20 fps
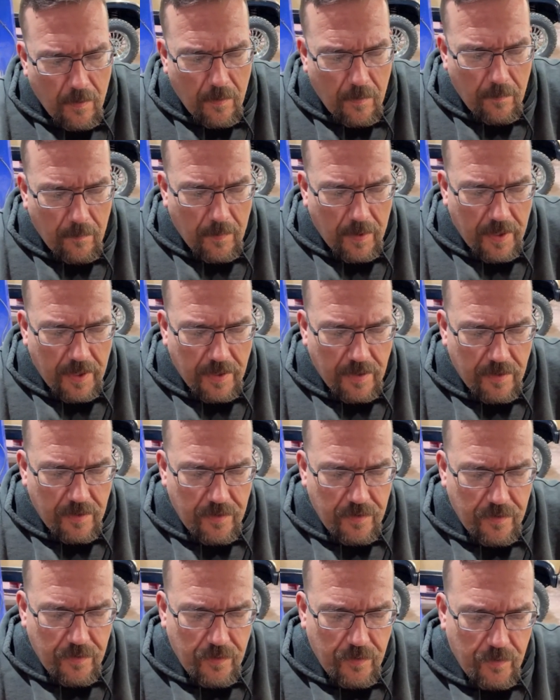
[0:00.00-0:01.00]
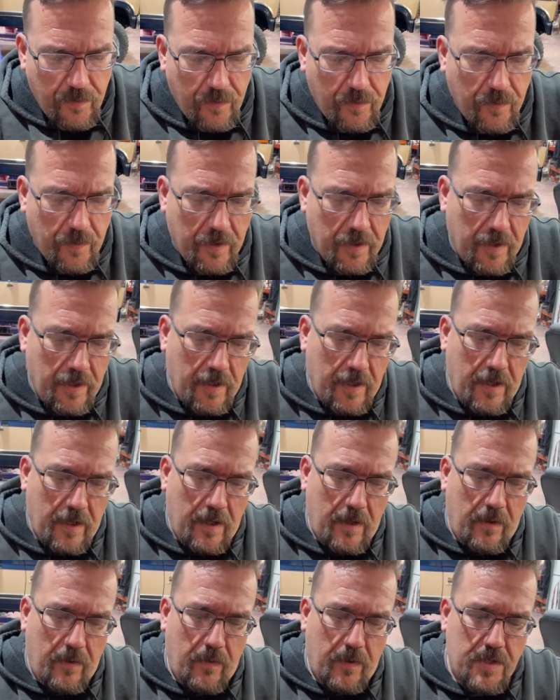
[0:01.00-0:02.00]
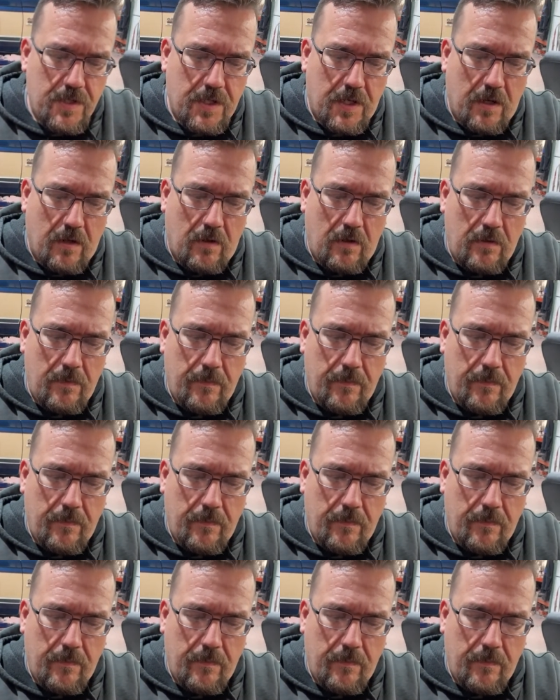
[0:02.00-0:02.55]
my new, what you call it,